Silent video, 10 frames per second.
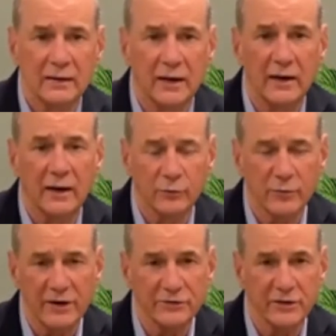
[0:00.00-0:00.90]

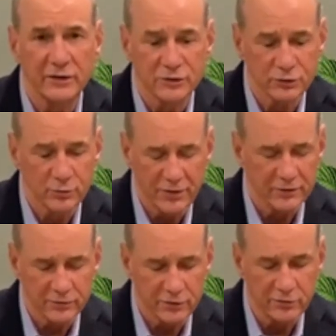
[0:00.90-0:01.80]
raise the issue with
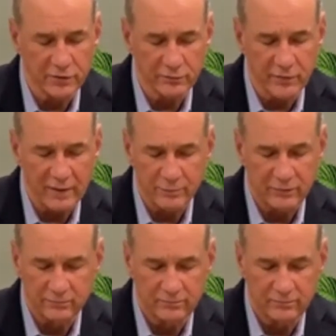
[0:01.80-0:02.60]
your union rep.